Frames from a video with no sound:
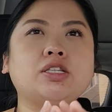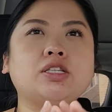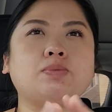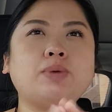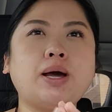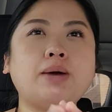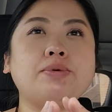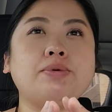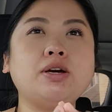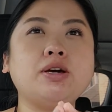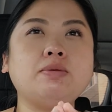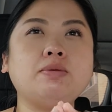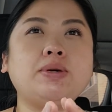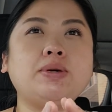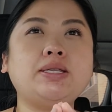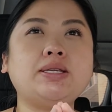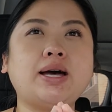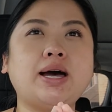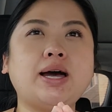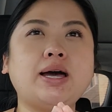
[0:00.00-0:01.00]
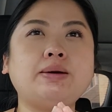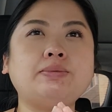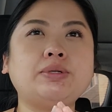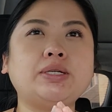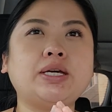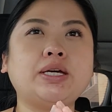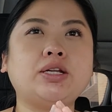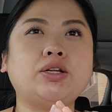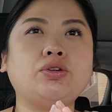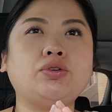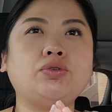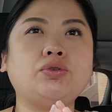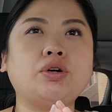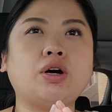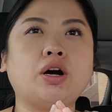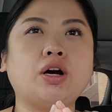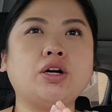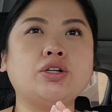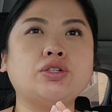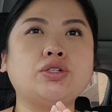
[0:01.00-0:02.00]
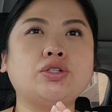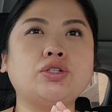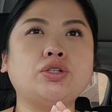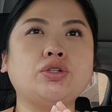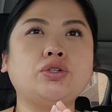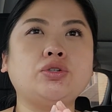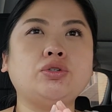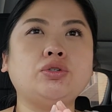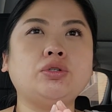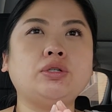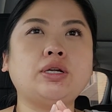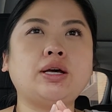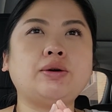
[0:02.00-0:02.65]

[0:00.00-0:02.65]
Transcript: it's probably going to be time to get a new car soon.